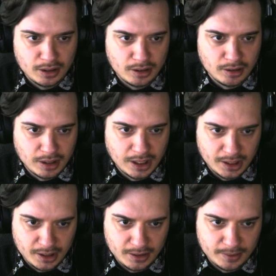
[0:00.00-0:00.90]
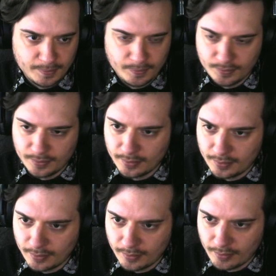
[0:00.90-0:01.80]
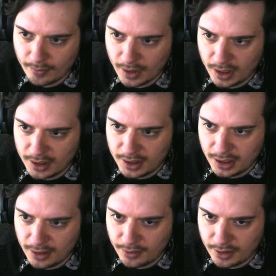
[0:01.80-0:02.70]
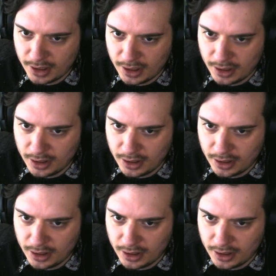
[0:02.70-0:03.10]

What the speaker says: okay. I think if I,